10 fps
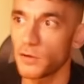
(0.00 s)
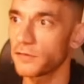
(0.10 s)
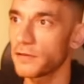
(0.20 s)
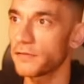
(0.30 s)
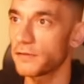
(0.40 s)

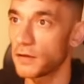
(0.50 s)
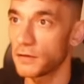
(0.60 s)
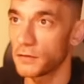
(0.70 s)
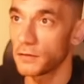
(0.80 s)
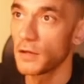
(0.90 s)
well, see if it's
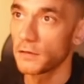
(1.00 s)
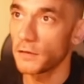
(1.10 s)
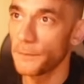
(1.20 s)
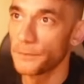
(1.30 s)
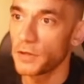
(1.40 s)
any good.
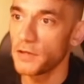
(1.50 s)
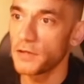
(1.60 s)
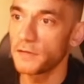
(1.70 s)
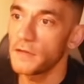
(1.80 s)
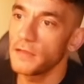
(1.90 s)
So
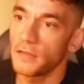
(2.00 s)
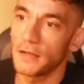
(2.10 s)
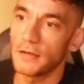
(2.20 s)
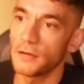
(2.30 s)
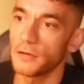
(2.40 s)
you can see
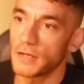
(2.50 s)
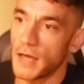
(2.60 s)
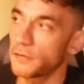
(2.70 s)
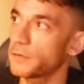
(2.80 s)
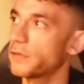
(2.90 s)
the new
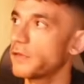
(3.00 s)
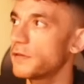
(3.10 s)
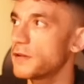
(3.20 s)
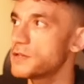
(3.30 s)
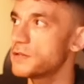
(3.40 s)
announcement.
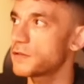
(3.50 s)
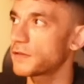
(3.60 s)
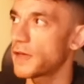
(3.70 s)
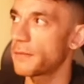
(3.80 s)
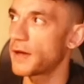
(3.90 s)
This literally
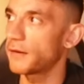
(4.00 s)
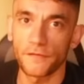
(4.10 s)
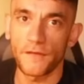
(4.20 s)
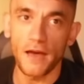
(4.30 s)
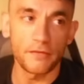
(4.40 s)
just came out
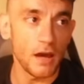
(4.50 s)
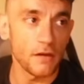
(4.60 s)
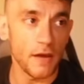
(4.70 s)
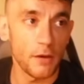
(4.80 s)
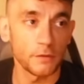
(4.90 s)
five and a
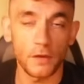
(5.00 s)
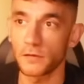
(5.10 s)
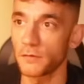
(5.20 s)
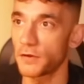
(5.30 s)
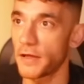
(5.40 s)
half hours
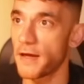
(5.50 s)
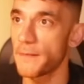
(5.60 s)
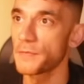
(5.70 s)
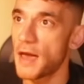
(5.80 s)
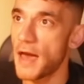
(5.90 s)
ago, something like
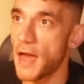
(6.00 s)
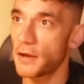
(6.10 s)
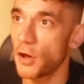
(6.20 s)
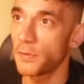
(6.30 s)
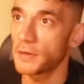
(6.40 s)
that,
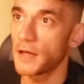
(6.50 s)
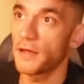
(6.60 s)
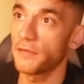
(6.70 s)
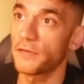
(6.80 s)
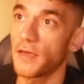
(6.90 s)
and
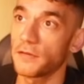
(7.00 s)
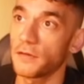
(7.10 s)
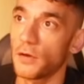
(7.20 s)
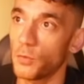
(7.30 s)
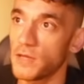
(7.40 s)
OpenAI have
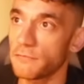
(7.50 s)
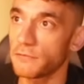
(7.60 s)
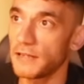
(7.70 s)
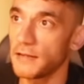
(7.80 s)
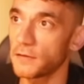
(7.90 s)
said we
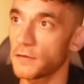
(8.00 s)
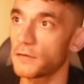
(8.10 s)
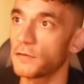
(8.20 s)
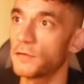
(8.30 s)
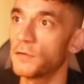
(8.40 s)

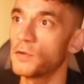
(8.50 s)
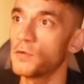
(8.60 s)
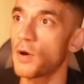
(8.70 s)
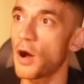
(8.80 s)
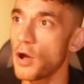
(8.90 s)
released
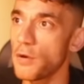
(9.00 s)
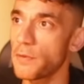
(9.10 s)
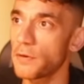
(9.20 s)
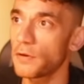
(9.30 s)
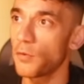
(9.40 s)
two
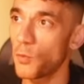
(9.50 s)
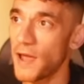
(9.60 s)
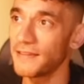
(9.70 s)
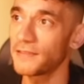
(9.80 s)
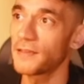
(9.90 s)
open
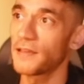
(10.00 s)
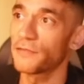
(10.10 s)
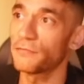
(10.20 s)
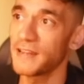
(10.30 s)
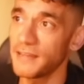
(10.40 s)
weight
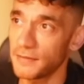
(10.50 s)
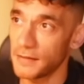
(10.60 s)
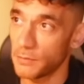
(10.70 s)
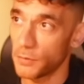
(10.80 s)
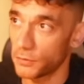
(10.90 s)

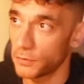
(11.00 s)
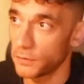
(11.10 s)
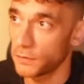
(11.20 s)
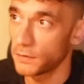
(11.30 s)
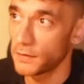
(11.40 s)
reasoning
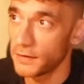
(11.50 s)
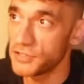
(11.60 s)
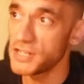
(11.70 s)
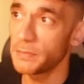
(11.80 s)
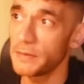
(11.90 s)
models,
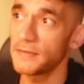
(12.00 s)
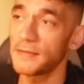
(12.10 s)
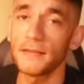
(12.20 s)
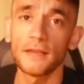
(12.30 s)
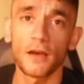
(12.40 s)
G P
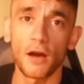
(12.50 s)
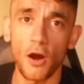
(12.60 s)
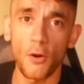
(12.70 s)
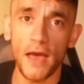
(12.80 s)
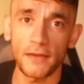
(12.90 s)
T
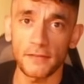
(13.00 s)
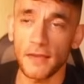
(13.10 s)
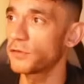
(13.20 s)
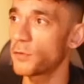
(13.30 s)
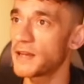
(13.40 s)
O S
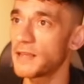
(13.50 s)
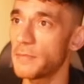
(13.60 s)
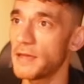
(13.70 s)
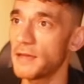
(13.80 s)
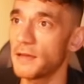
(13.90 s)
S twenty
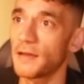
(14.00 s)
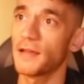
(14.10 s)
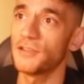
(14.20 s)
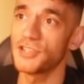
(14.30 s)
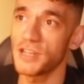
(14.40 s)
B
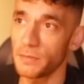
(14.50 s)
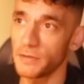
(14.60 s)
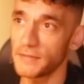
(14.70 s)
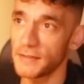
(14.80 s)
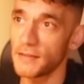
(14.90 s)
and G
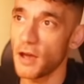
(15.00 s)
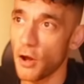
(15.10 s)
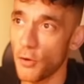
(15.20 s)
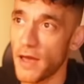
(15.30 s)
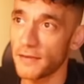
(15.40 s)
P T
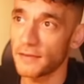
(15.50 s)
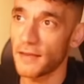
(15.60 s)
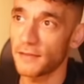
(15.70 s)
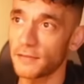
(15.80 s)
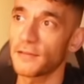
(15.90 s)
O S
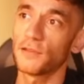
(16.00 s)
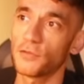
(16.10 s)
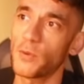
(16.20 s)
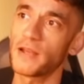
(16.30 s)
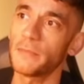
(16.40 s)
S
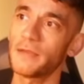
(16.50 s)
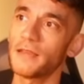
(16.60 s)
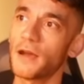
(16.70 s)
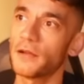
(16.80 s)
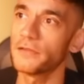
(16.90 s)
twenty
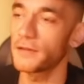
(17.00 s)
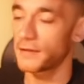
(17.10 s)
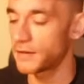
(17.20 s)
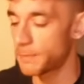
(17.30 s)
B, under an